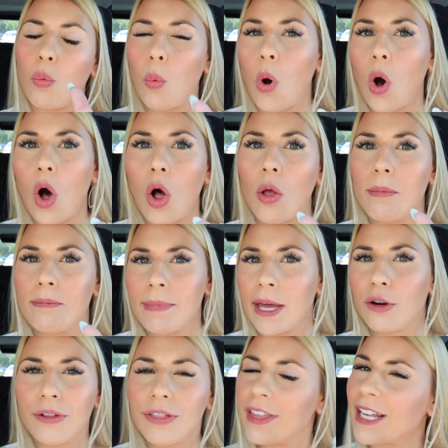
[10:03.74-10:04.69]
wall
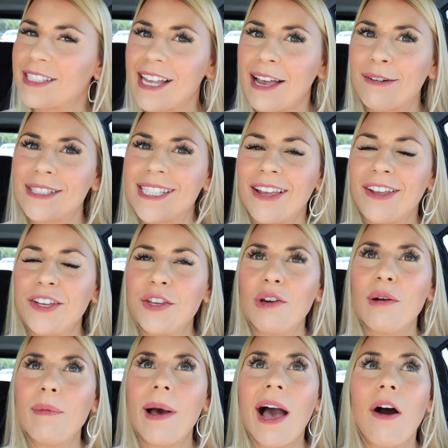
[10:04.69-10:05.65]
metal things I was telling
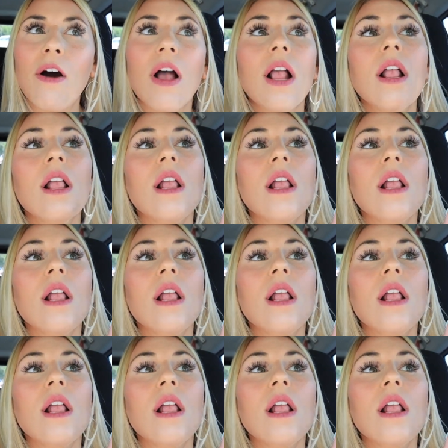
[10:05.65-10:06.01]
you about.